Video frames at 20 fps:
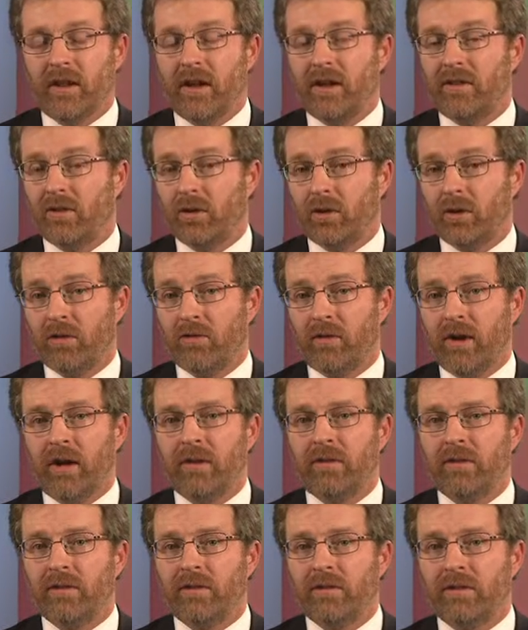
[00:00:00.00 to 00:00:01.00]
It's all
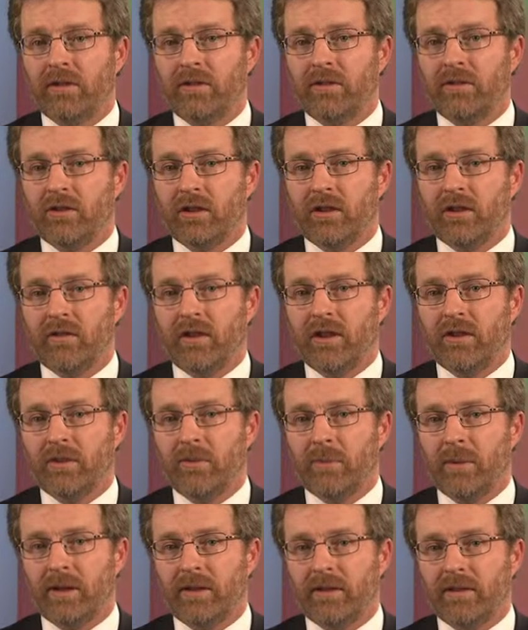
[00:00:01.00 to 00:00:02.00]
around us. It's
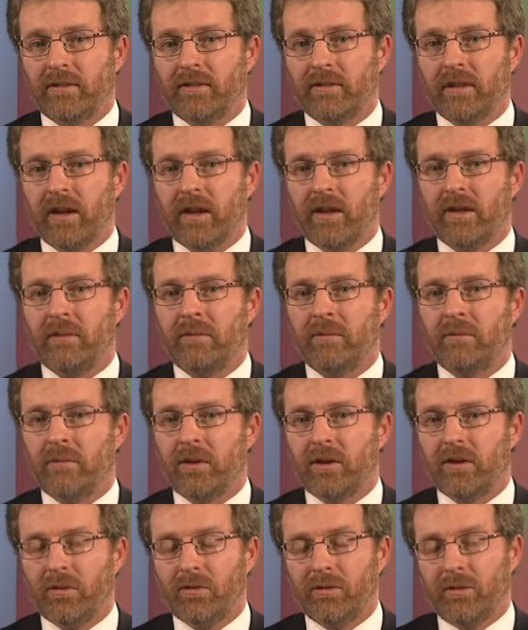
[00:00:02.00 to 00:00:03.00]
generated by the sun
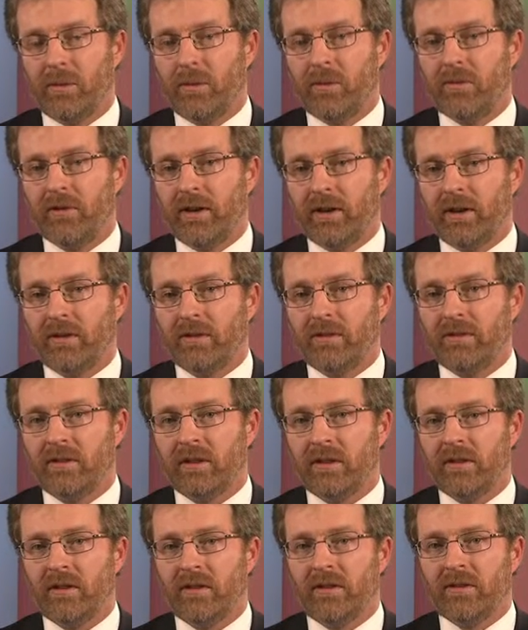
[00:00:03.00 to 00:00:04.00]
in the form of radio
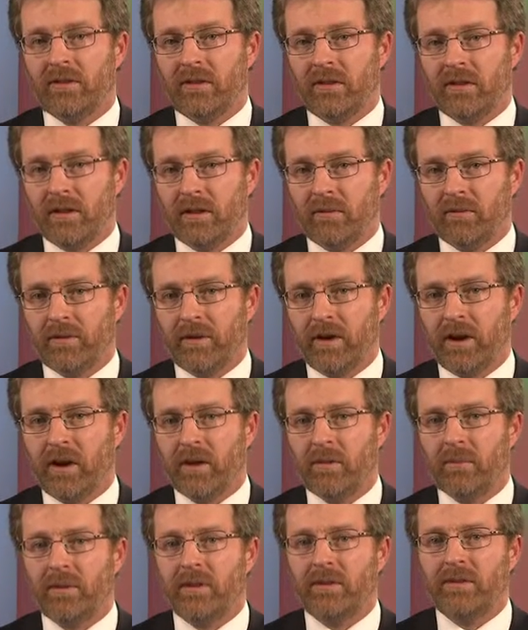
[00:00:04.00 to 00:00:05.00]
signals in the
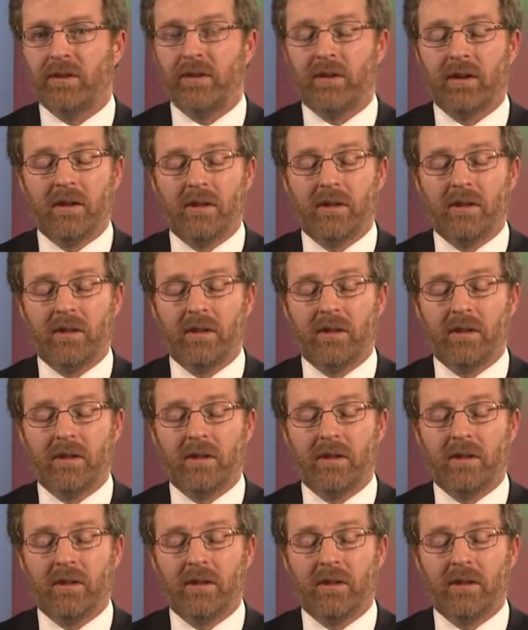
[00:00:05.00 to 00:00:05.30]
environment.